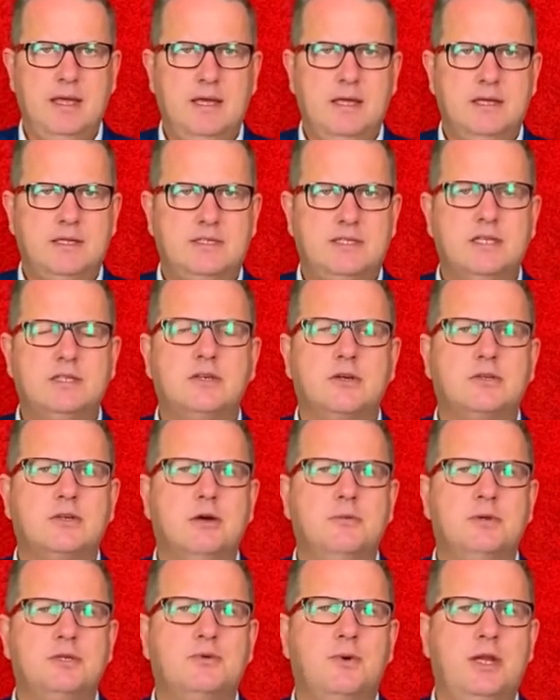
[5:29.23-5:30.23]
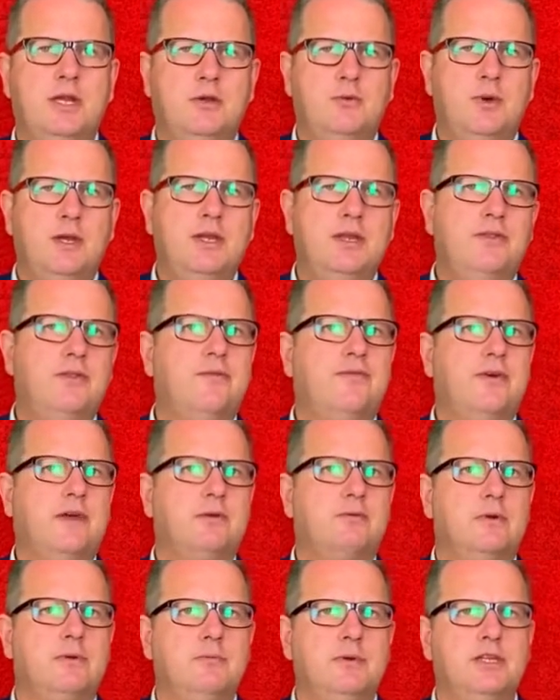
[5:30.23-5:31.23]
Since October 2020, the
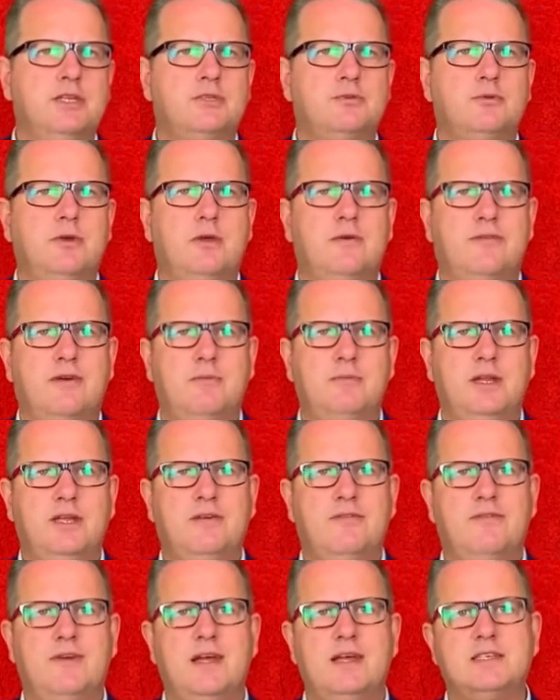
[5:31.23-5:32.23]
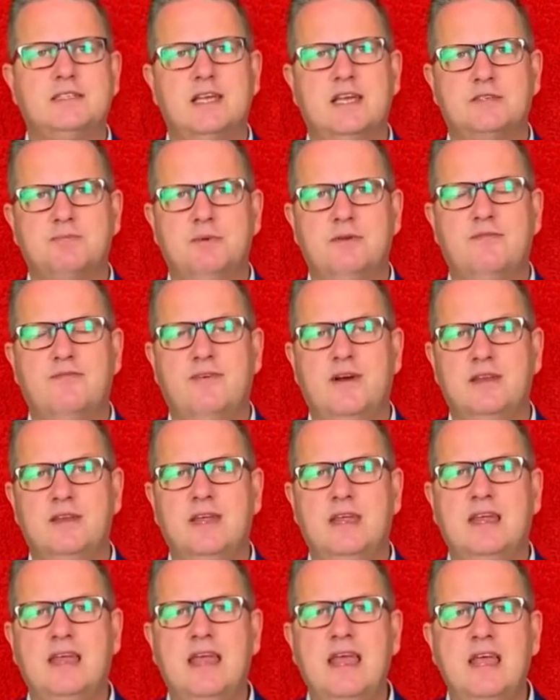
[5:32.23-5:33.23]
Federal Ministry of Family Affairs has been
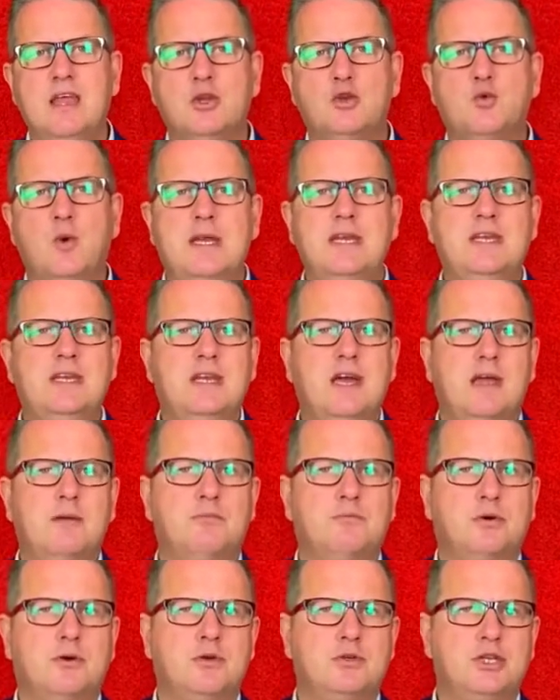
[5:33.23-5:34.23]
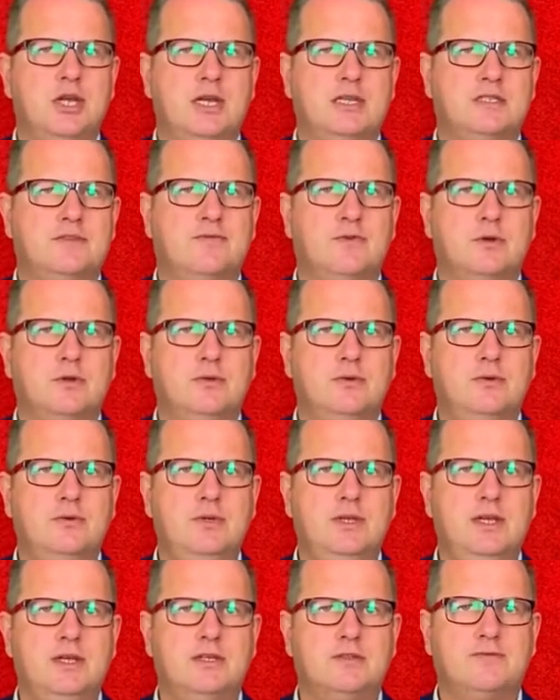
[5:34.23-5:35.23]
funding 29 projects for 2
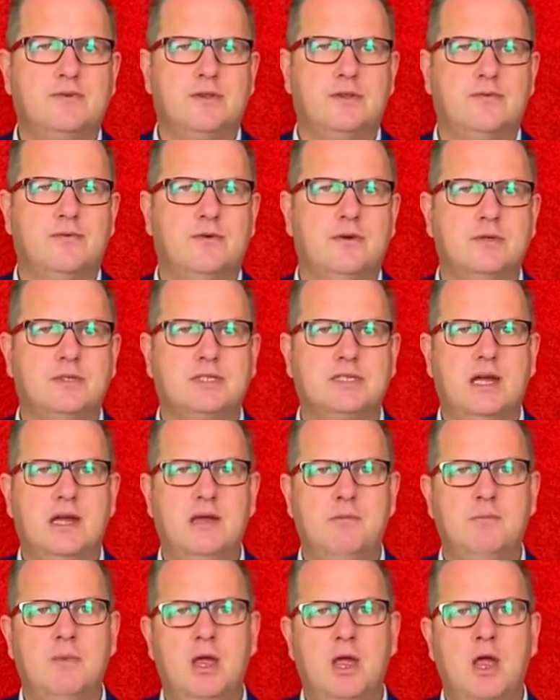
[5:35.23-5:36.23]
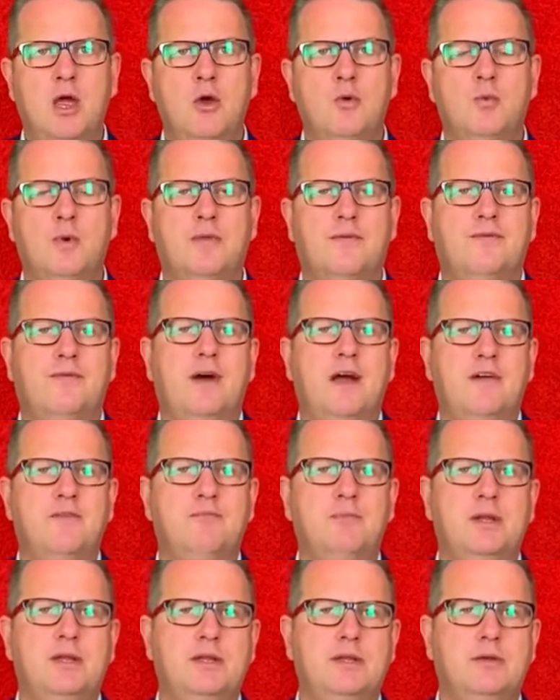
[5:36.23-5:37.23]
years for the first time with
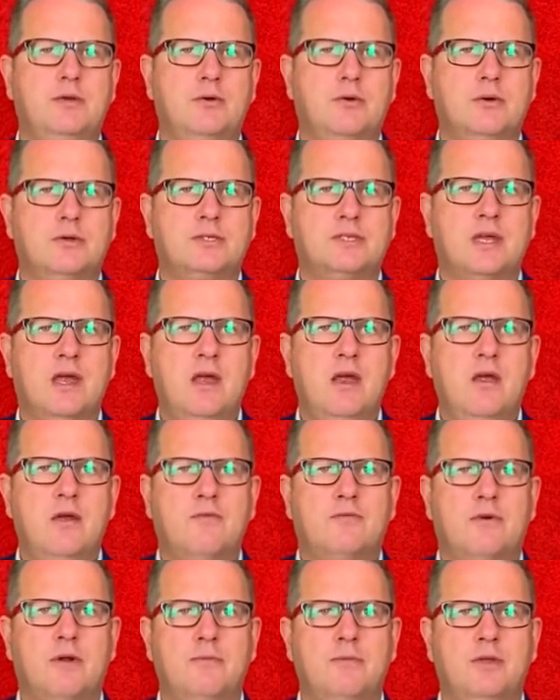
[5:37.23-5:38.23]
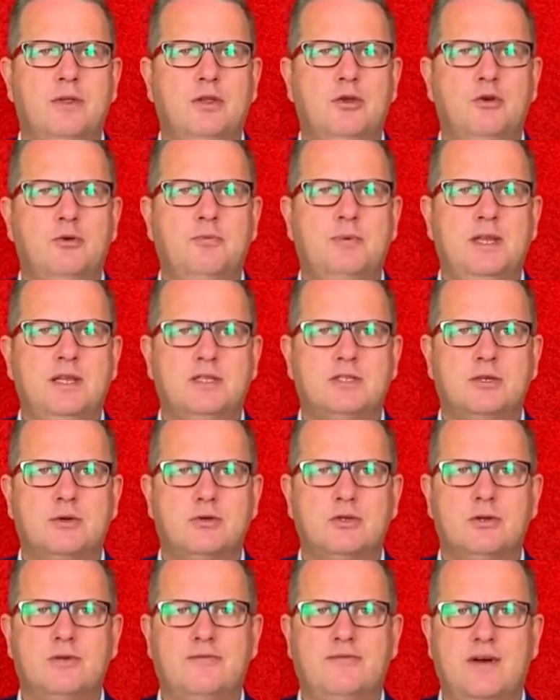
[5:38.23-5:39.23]
5 million euros from the European
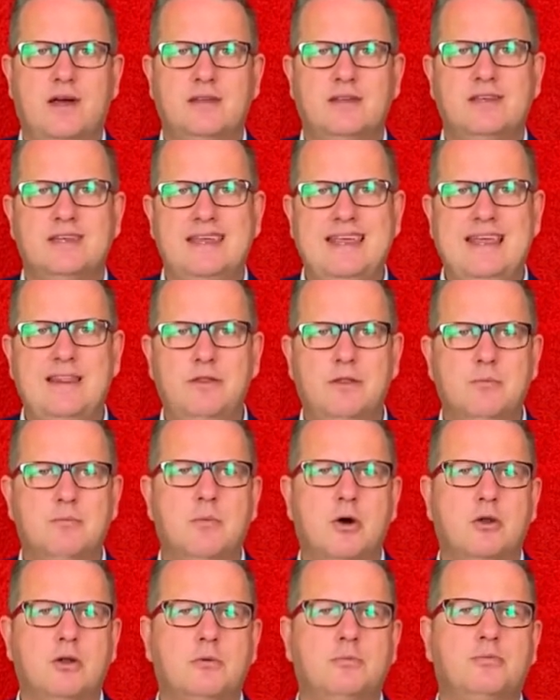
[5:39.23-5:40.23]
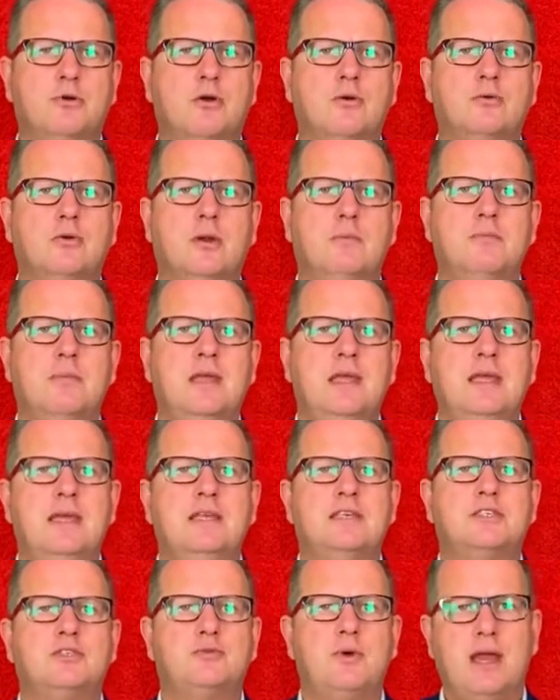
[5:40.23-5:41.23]
Social Fund in the model program
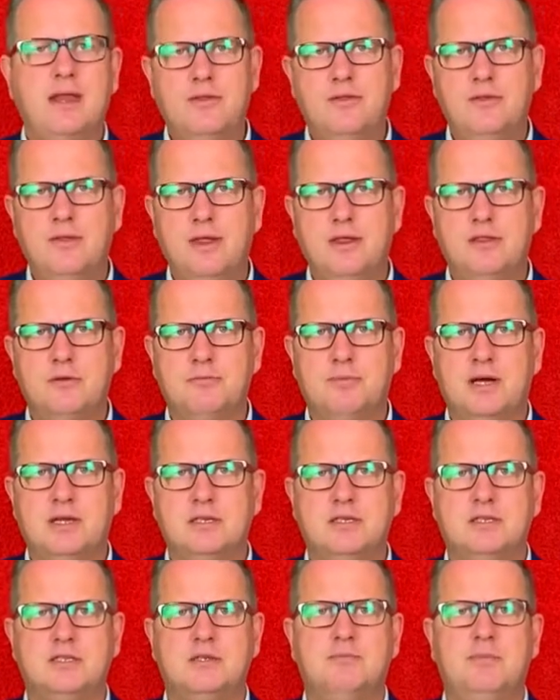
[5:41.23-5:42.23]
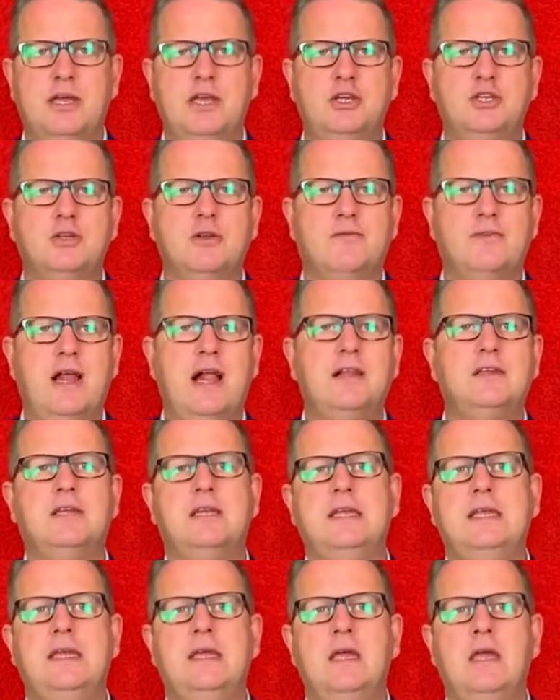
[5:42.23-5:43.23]
Strengthening the Participation of
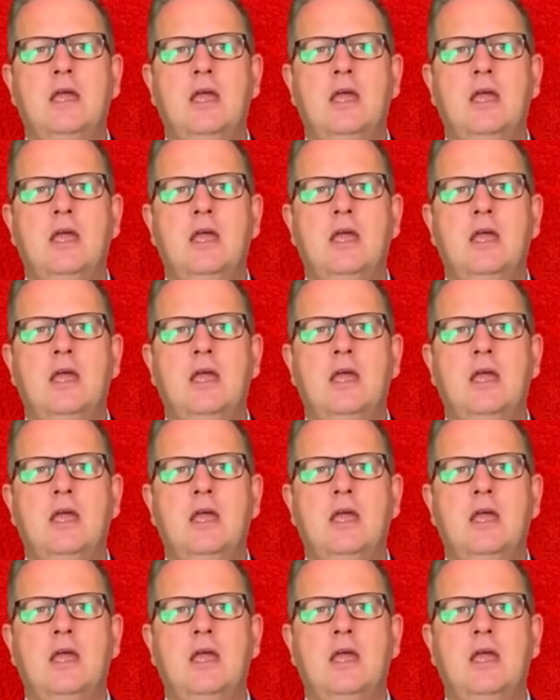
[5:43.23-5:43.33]
Elderly,